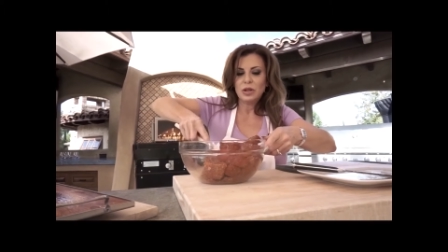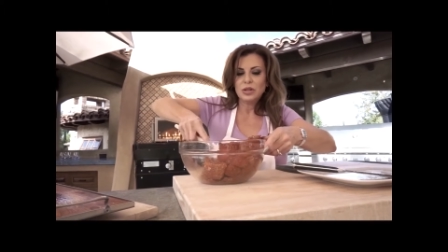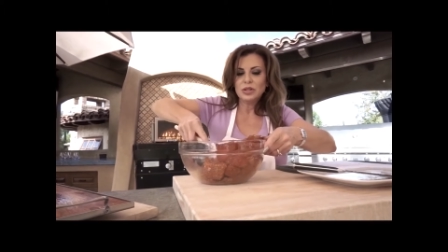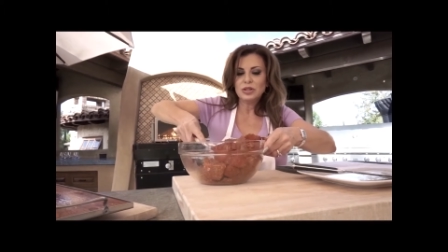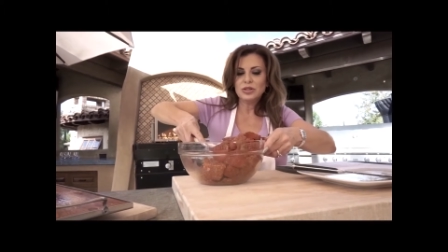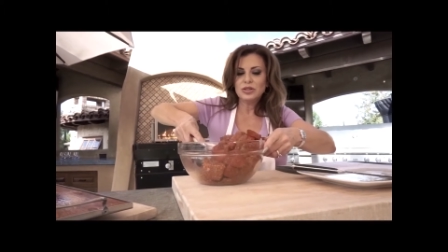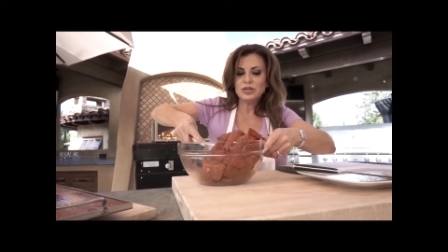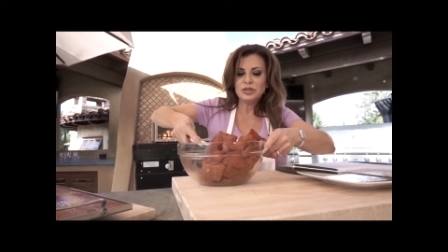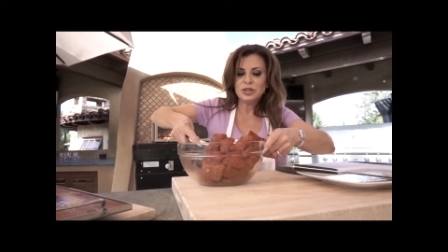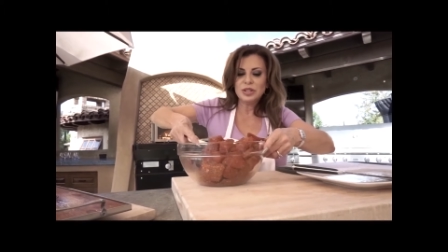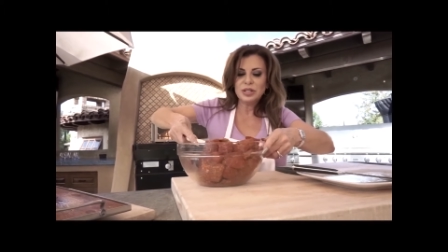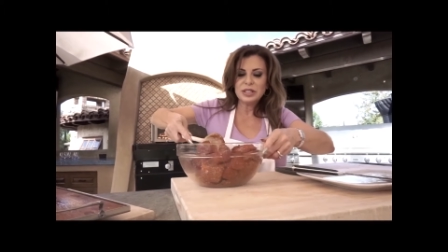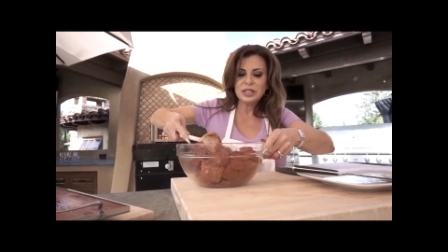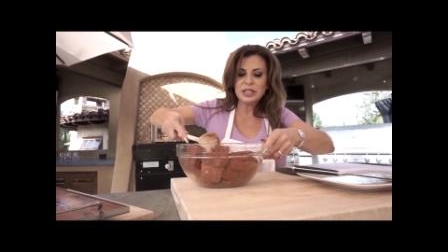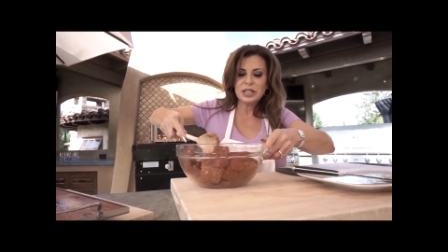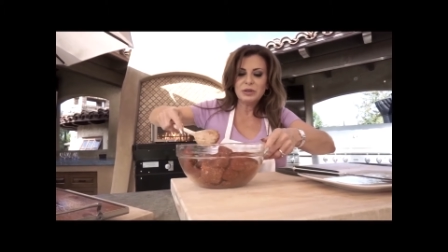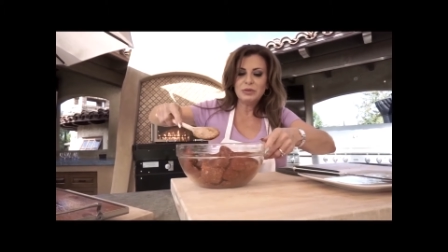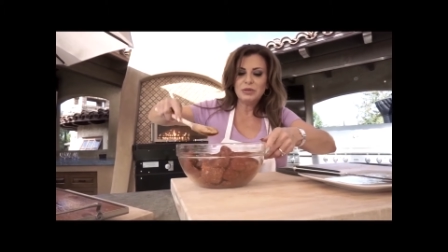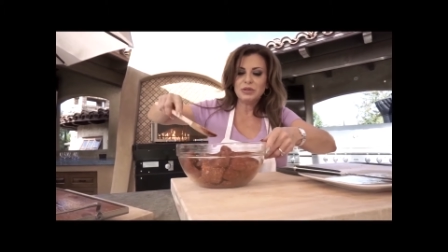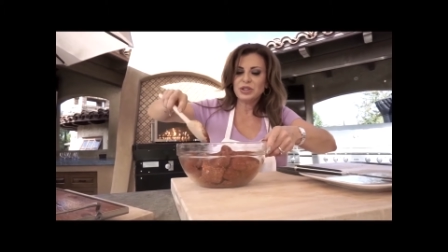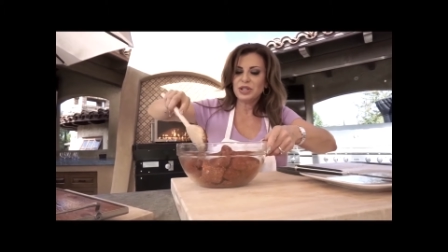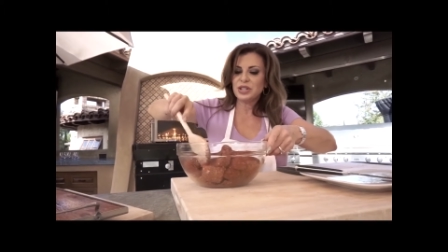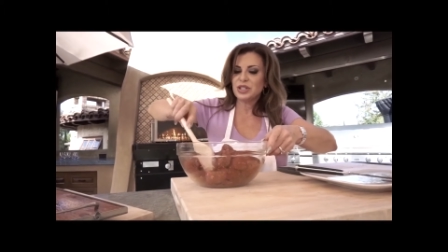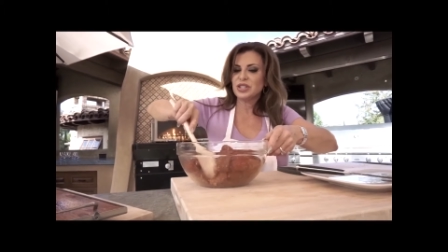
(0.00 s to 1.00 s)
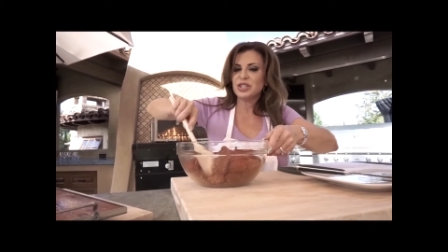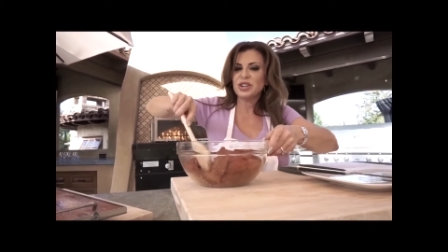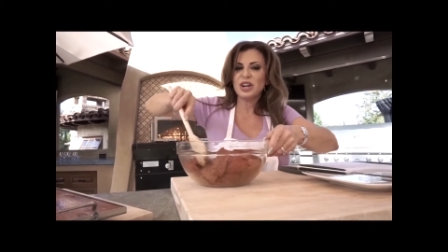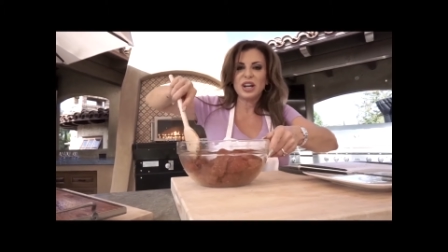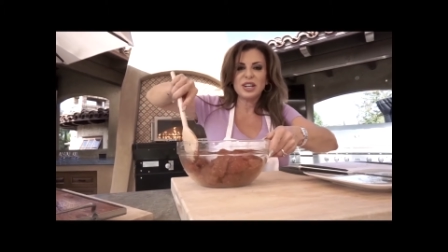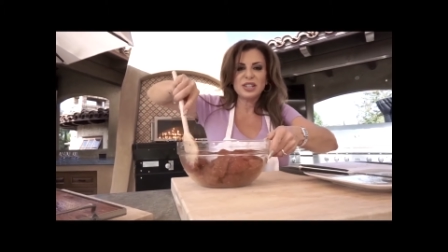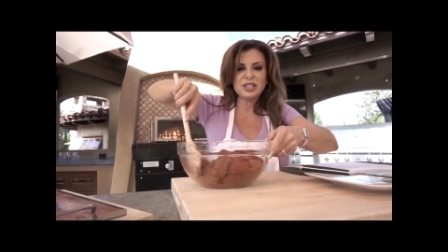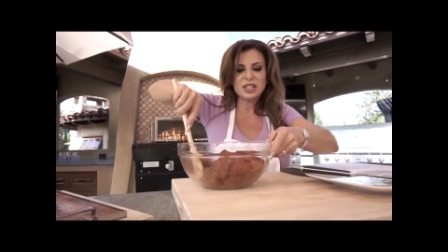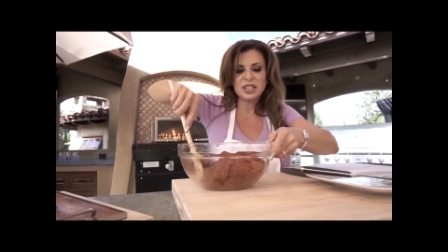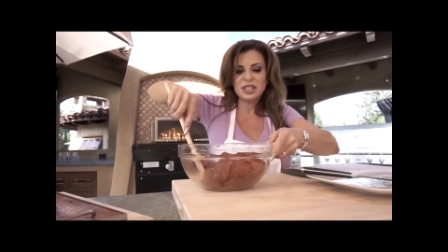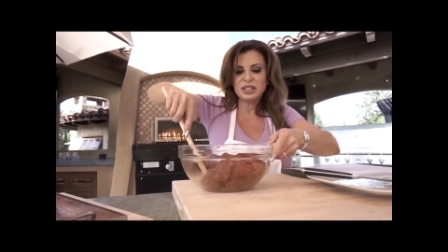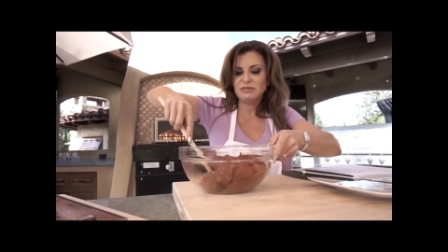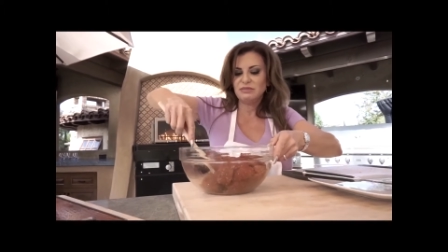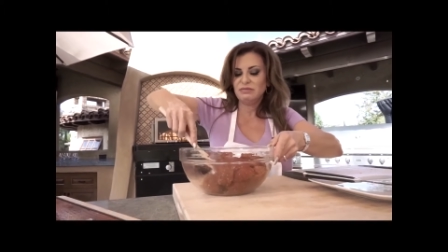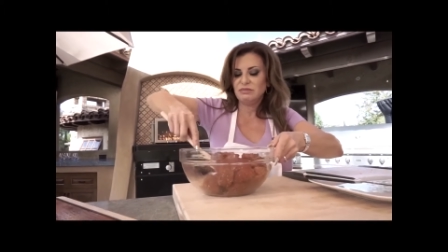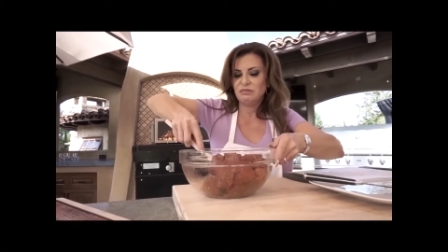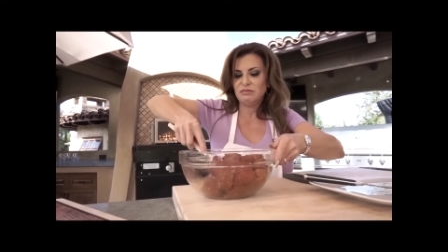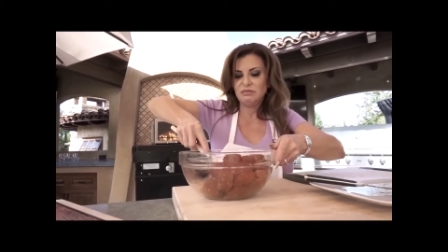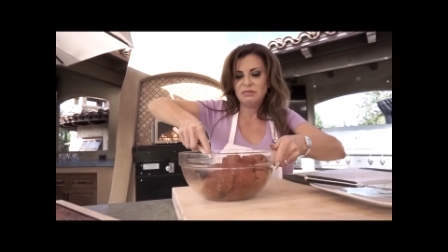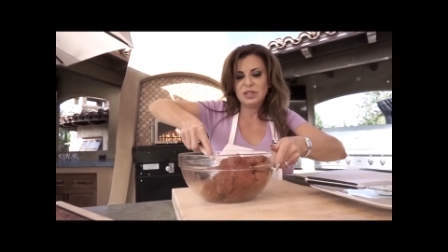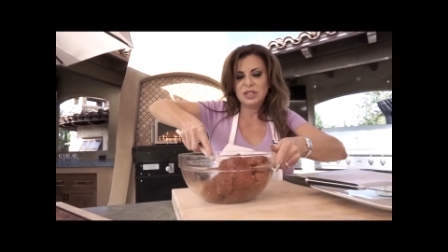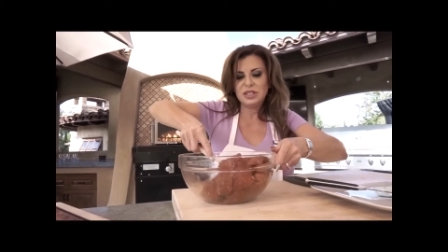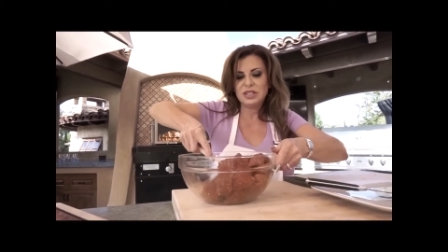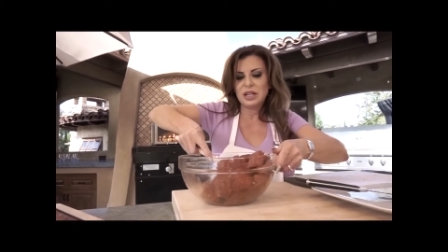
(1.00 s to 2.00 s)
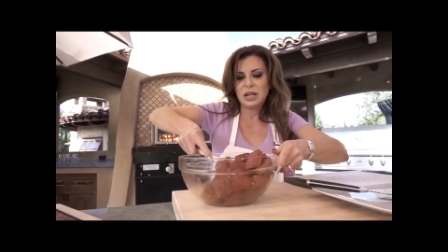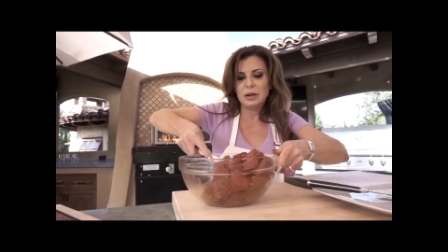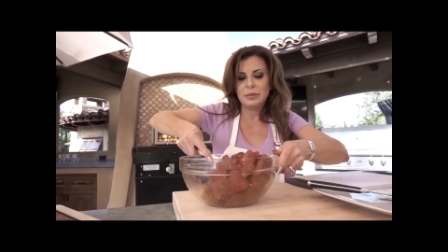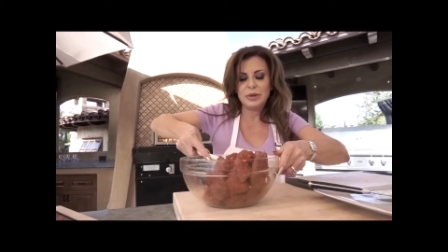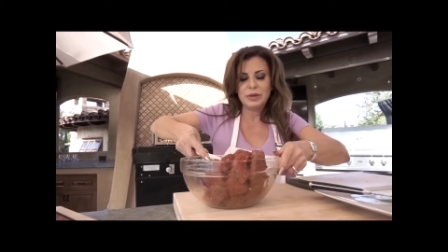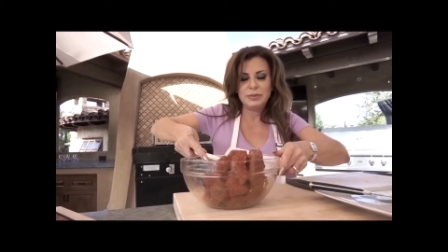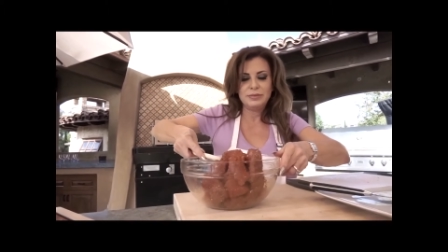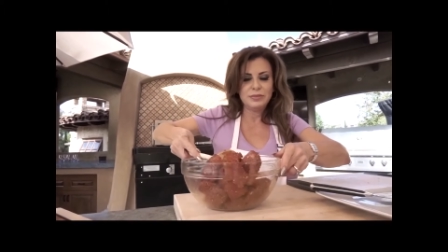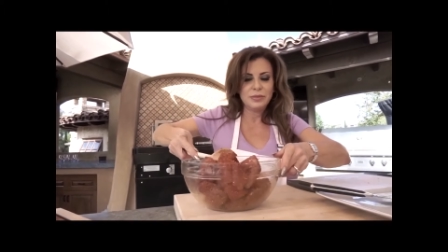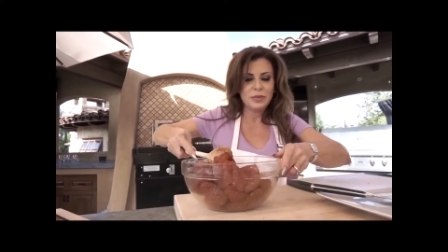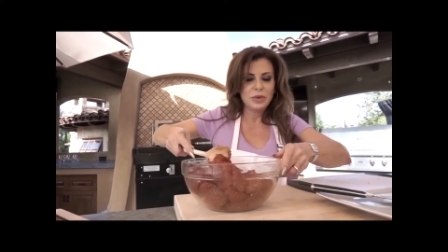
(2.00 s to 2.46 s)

So as you can see, we're just tossing the salmon.